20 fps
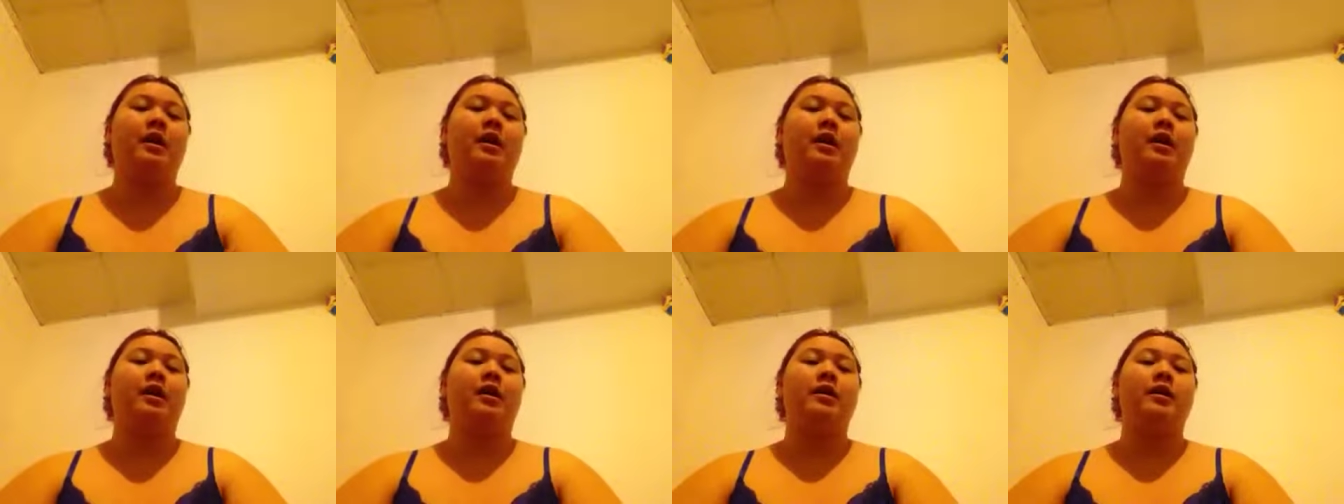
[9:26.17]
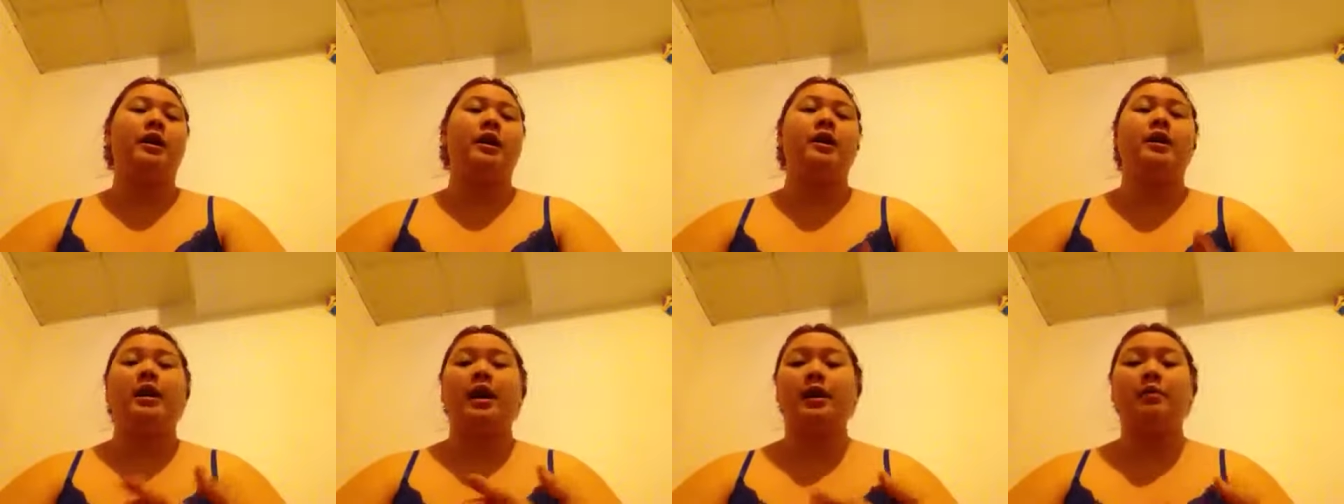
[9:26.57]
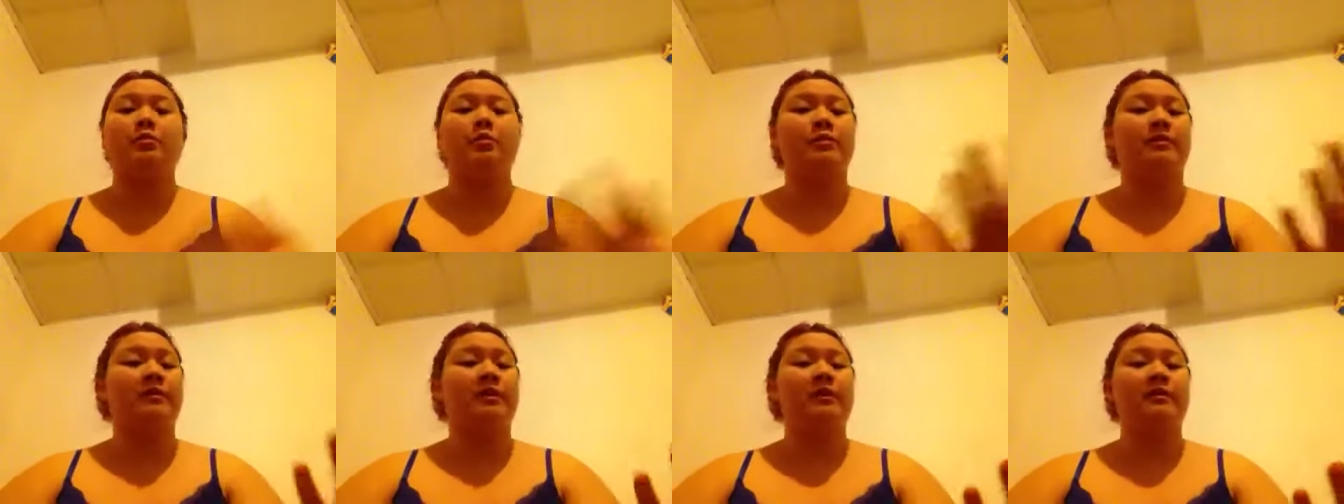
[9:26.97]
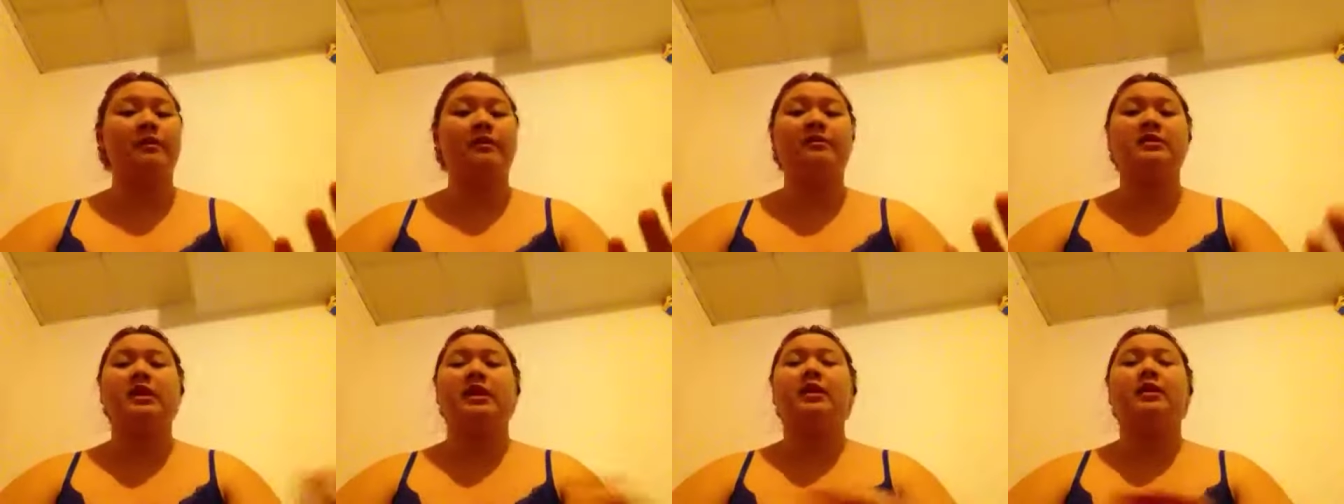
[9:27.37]
Uh, again, 9.5
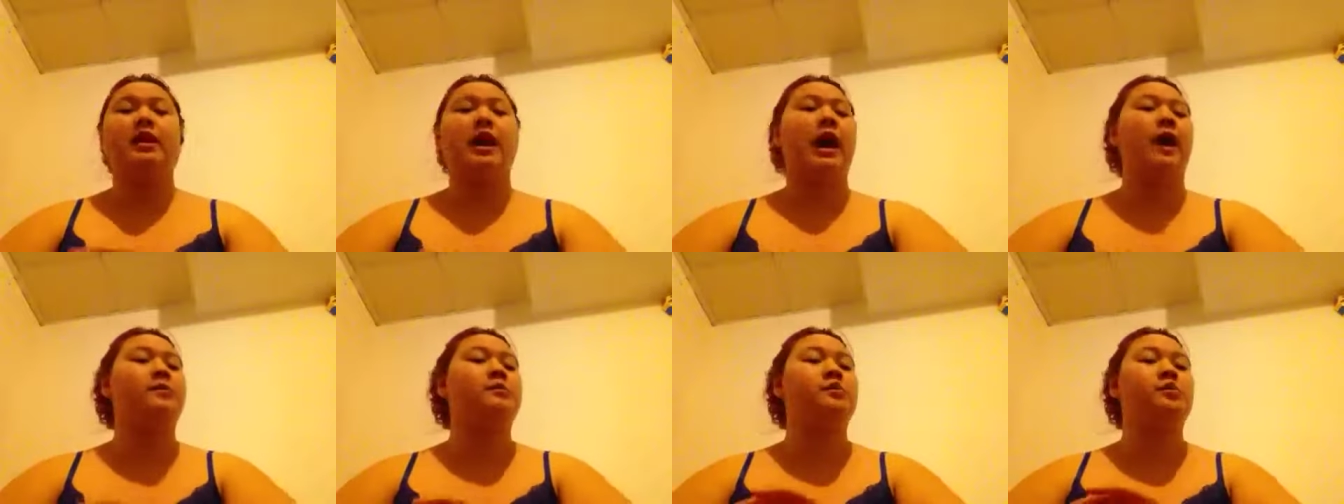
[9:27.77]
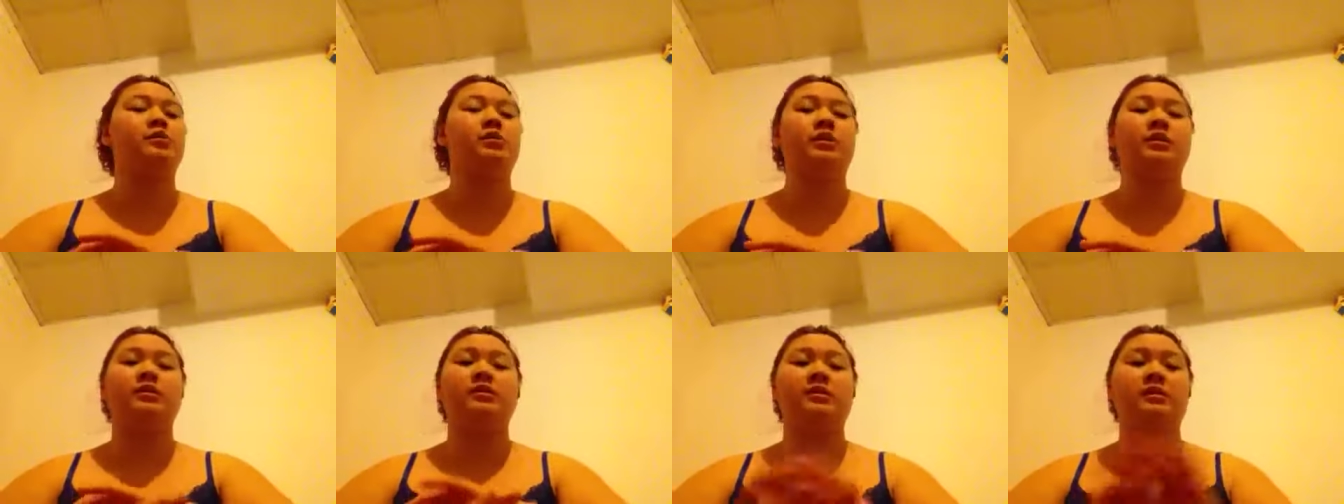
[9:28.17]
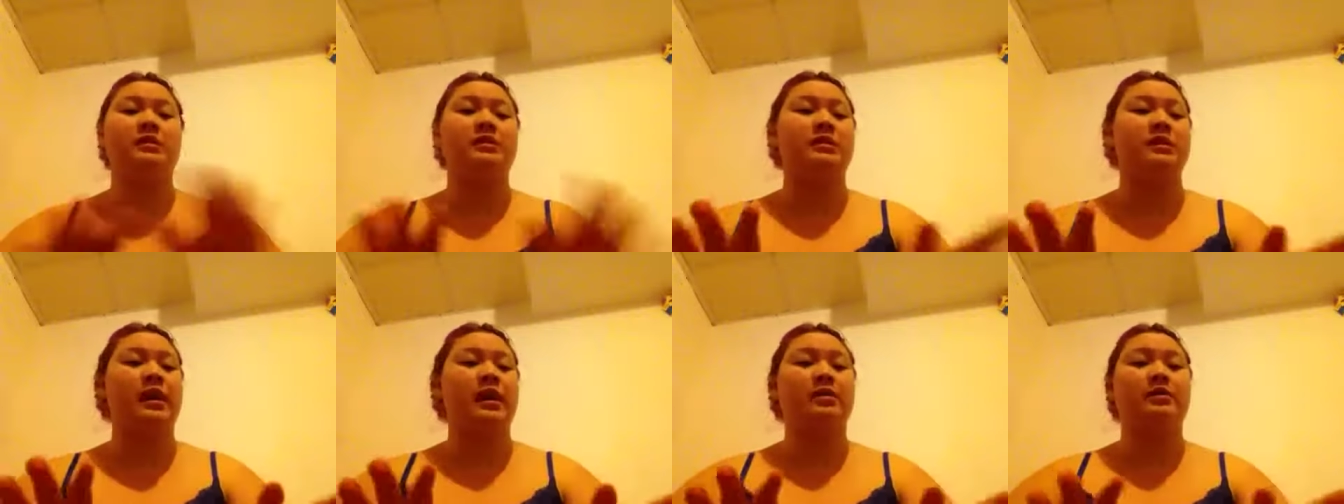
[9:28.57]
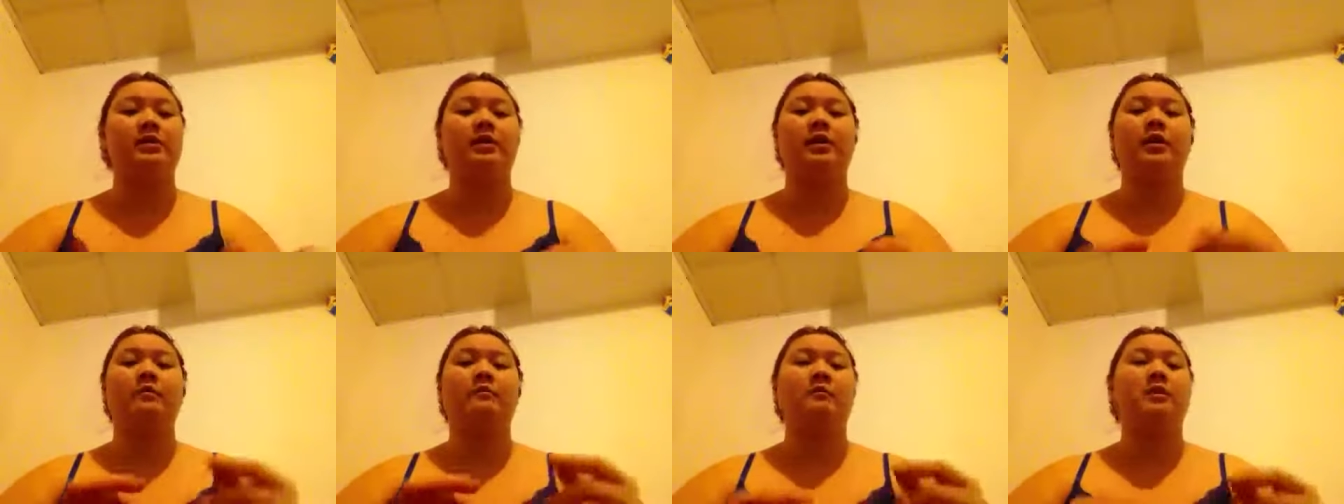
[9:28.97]
out of 10. Absolutely
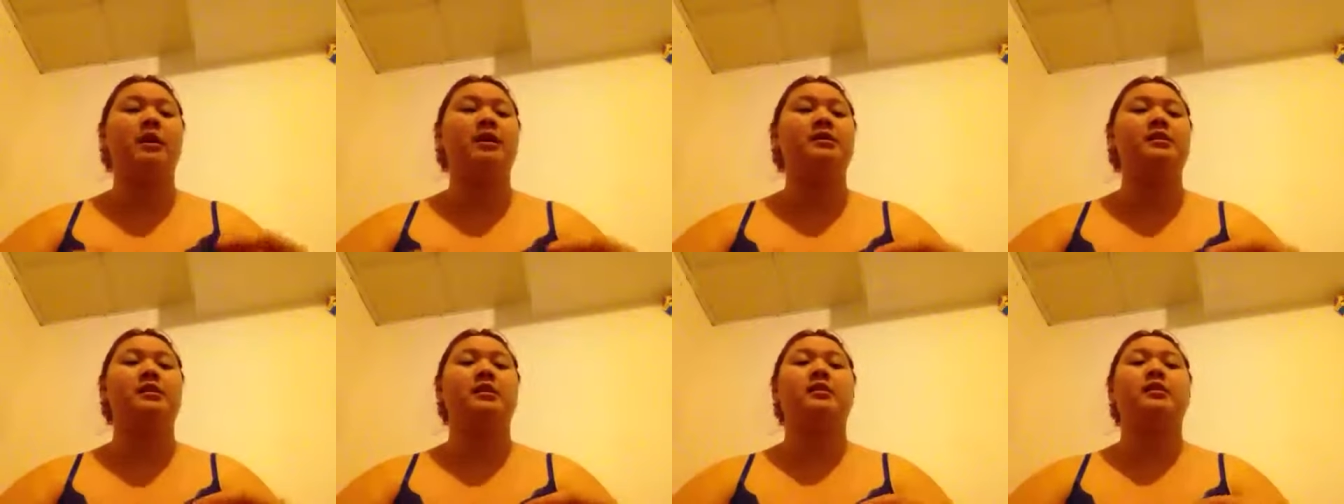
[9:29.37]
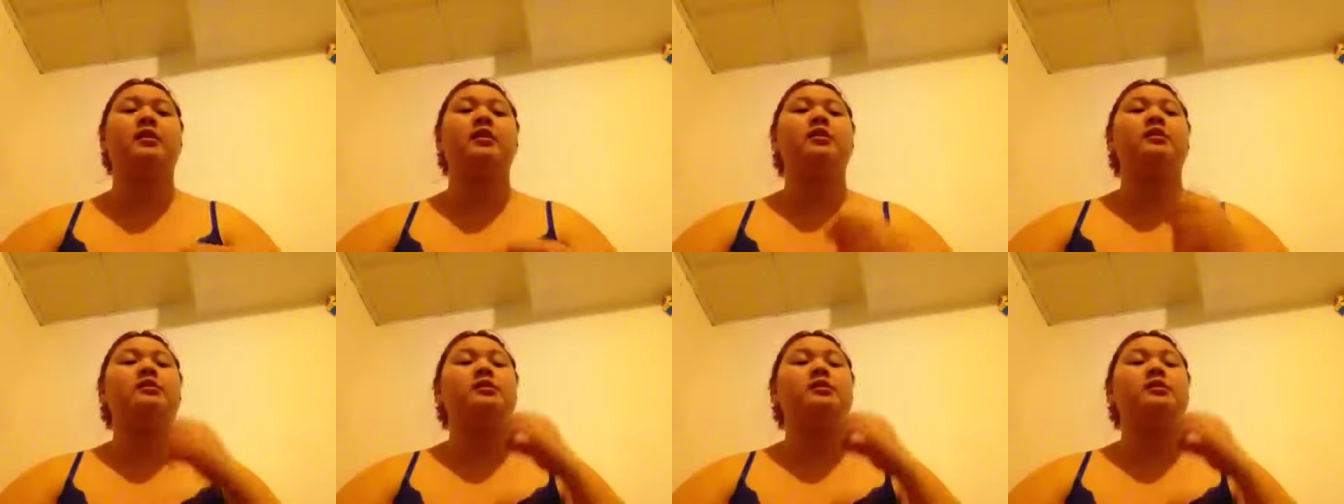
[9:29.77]
astounding, amazing.